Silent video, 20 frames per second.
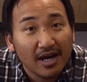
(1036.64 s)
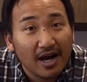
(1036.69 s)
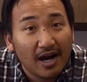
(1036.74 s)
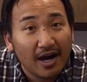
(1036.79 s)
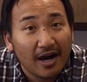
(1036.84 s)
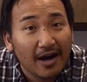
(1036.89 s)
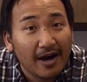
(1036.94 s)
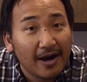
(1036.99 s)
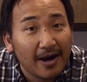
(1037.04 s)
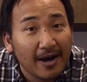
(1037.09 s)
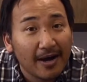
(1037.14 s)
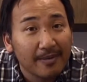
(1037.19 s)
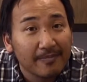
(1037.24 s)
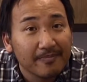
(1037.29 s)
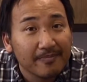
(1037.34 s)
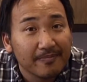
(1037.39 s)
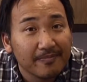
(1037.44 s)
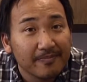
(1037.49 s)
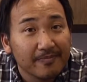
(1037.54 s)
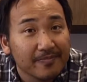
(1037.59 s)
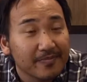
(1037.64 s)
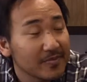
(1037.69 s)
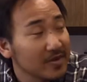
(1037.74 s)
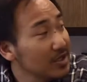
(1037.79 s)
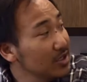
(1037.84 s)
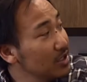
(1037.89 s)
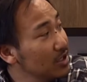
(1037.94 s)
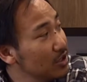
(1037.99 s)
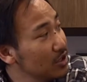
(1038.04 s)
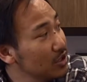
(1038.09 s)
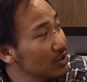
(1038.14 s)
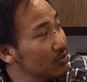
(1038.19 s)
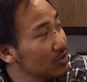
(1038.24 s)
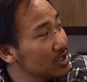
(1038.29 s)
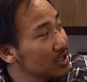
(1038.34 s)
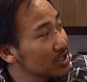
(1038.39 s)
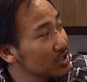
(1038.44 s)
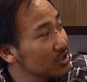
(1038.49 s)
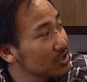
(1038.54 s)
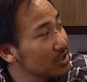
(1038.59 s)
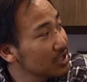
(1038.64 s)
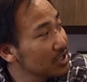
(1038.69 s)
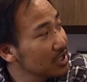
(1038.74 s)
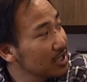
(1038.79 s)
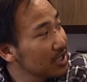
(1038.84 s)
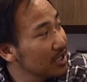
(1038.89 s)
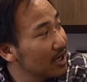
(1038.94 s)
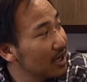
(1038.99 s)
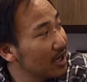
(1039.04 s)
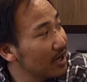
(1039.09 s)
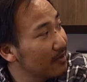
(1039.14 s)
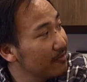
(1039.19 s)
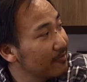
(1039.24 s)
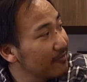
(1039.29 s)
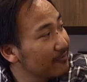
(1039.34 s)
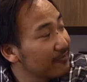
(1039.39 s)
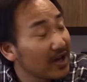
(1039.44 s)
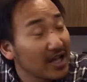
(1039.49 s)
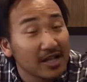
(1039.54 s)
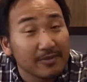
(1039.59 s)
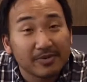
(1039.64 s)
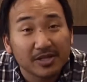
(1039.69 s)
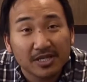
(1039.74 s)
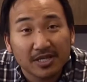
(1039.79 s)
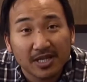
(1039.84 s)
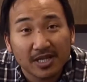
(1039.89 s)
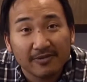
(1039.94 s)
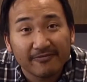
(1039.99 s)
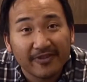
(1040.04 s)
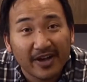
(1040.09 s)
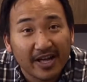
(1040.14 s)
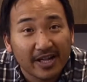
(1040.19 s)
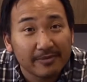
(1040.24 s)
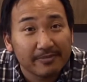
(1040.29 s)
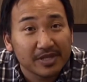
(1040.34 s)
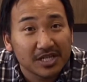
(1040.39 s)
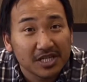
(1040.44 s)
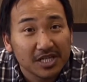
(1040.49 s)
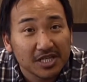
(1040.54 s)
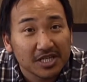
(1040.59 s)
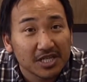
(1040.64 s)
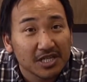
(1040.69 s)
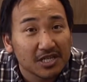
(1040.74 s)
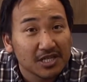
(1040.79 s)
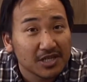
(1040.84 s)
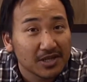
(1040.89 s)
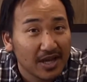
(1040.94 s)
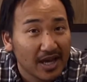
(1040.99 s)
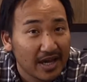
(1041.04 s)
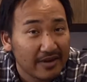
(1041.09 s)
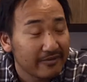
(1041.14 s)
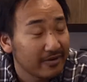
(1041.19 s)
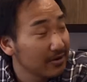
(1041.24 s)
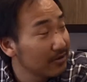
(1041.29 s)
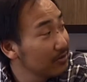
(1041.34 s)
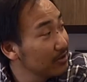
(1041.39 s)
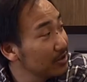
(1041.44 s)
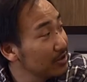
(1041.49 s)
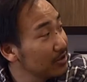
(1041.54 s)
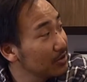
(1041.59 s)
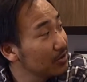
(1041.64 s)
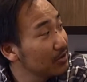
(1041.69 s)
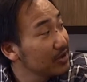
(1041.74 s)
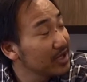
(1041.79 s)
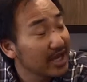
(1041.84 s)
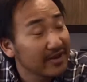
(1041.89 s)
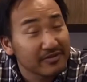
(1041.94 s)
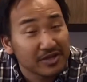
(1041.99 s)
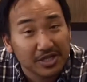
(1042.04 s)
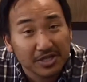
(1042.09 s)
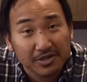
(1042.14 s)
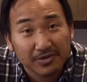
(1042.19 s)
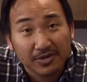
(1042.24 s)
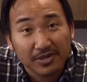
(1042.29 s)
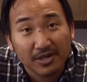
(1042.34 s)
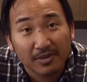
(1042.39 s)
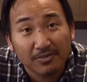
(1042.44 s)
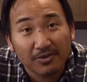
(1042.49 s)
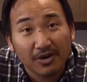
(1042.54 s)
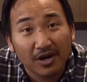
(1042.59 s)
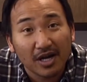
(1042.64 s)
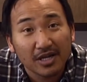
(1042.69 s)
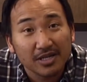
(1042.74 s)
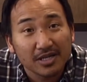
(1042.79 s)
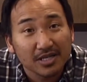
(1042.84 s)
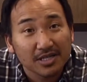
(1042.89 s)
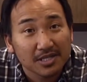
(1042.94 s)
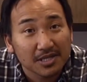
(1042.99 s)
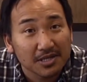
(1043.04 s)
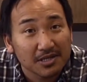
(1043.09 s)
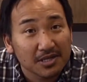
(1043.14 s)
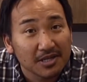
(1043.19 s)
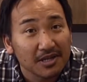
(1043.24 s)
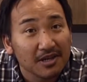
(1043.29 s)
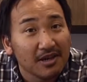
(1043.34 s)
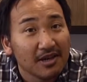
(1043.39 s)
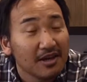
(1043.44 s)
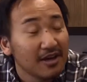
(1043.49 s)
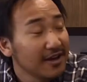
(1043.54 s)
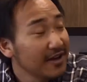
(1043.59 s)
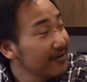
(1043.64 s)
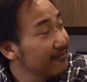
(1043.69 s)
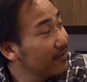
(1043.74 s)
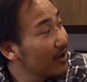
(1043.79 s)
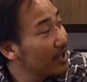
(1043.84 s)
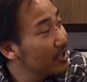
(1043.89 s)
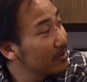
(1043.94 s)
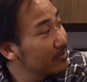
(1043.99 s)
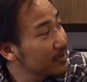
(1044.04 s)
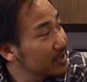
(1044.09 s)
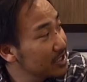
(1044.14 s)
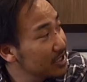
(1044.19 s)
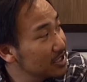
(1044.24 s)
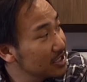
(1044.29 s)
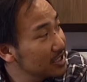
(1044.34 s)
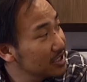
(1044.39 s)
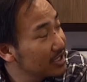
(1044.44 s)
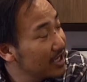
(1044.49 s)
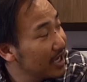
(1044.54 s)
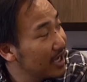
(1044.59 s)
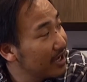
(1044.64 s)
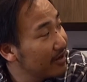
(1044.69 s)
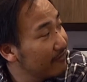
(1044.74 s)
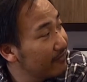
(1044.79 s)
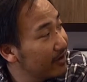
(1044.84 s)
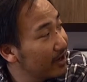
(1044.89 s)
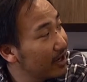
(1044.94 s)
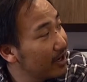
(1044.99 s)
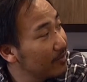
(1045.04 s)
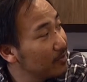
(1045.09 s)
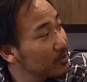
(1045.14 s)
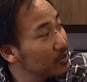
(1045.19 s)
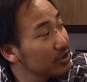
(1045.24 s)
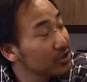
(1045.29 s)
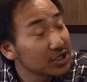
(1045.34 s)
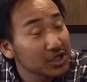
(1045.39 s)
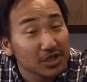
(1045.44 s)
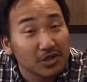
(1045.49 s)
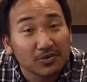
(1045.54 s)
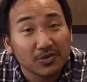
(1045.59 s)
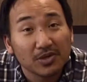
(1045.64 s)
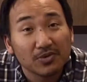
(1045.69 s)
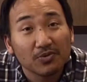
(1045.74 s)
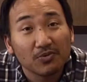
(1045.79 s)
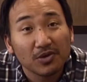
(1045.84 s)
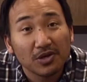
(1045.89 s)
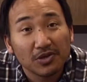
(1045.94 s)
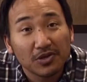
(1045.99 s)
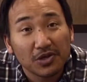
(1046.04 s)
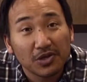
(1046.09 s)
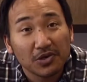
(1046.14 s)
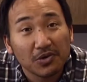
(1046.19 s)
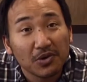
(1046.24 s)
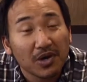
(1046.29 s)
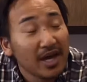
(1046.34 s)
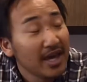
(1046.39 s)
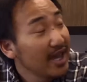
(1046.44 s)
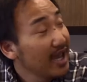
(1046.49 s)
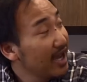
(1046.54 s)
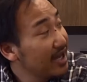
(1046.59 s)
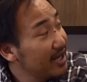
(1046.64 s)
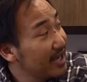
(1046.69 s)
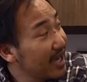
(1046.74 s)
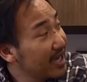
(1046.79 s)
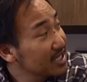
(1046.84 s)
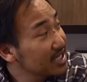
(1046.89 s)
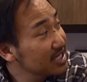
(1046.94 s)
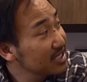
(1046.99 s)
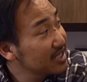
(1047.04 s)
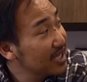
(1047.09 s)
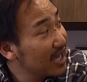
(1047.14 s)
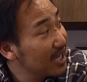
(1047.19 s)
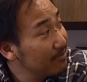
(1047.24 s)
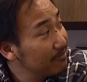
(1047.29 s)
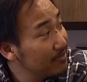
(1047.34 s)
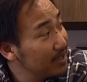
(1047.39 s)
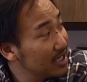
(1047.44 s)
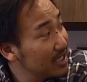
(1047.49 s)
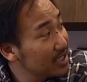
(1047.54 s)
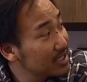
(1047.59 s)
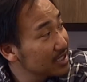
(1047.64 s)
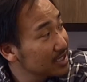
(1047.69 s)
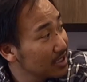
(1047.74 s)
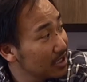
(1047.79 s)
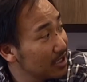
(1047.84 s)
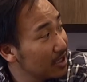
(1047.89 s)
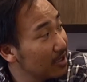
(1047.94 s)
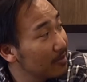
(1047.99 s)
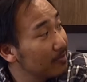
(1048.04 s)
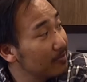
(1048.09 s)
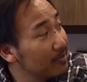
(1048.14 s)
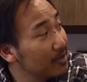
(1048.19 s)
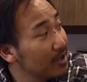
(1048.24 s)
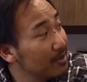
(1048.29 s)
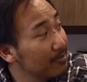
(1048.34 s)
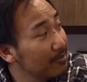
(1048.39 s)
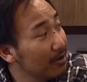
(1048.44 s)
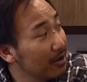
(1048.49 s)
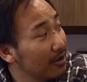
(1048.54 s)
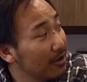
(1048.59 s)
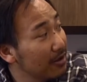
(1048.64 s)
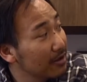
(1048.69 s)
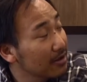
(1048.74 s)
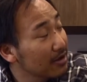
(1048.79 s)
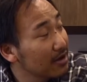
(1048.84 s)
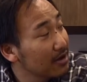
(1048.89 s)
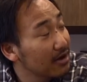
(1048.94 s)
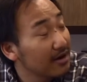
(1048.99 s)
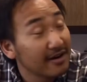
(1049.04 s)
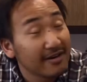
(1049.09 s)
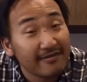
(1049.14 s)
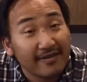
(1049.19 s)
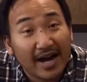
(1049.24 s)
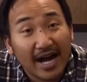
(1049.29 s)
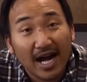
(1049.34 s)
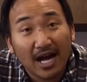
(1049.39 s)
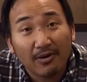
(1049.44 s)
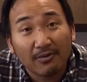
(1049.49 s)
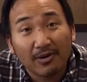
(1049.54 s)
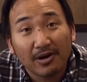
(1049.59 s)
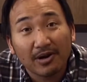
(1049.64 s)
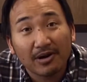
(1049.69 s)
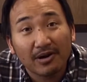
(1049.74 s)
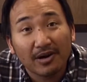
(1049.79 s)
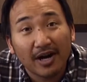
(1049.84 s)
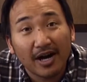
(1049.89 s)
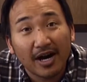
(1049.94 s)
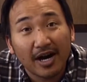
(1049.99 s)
you would certainly file a petition to have her with you, or you have children abroad, you can certainly file a petition to have your children with you. And actually that makes up the bulk of our